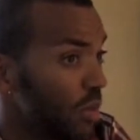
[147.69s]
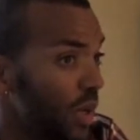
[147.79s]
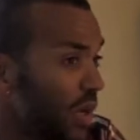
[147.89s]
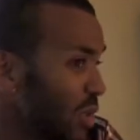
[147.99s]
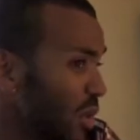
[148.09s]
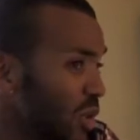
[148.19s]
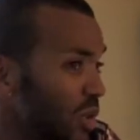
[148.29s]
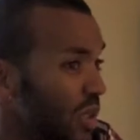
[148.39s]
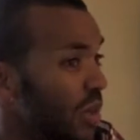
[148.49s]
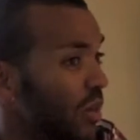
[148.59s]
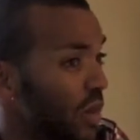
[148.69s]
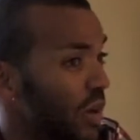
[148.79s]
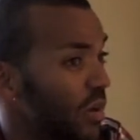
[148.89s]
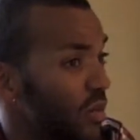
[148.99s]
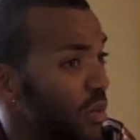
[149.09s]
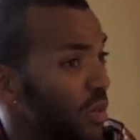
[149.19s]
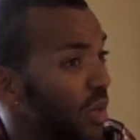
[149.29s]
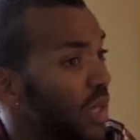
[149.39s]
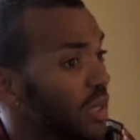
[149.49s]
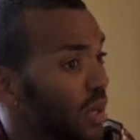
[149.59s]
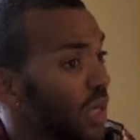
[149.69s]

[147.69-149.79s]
but it's also still a very diverse place